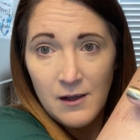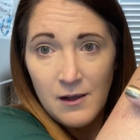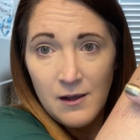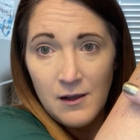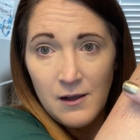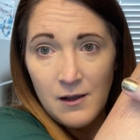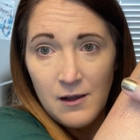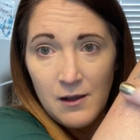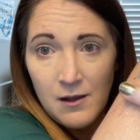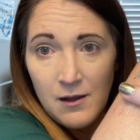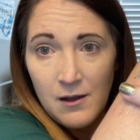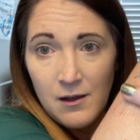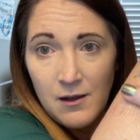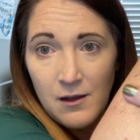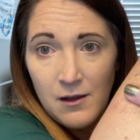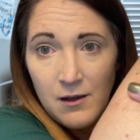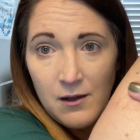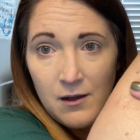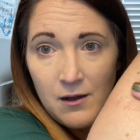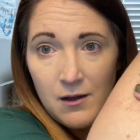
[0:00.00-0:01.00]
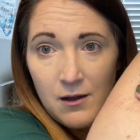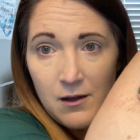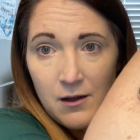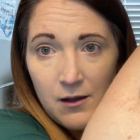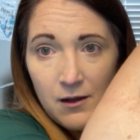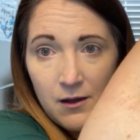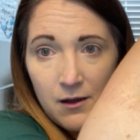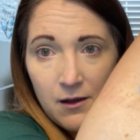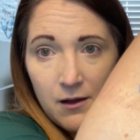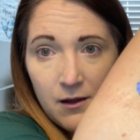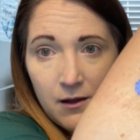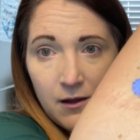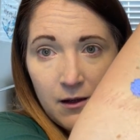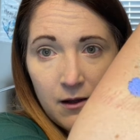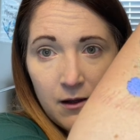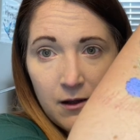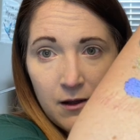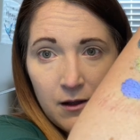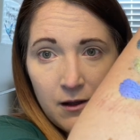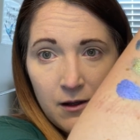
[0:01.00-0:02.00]

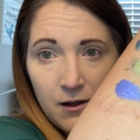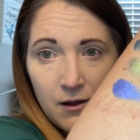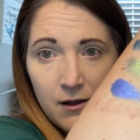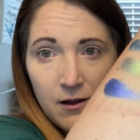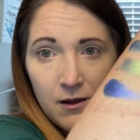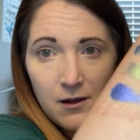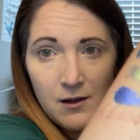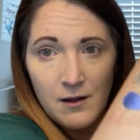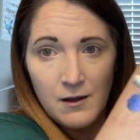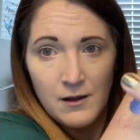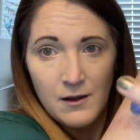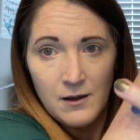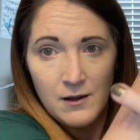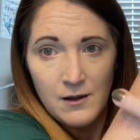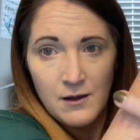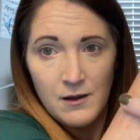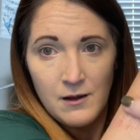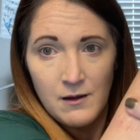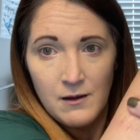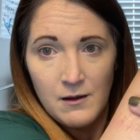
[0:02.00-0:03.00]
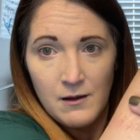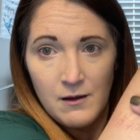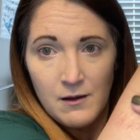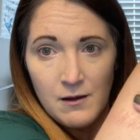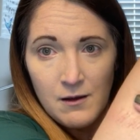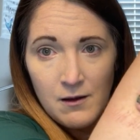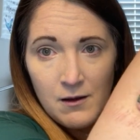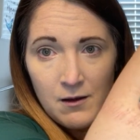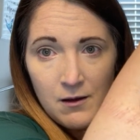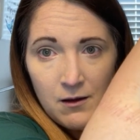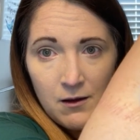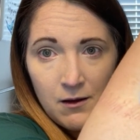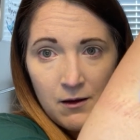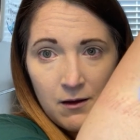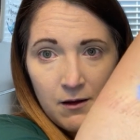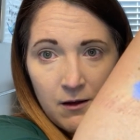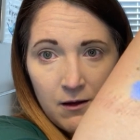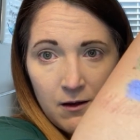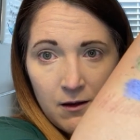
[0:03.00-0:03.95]
Nothing is said.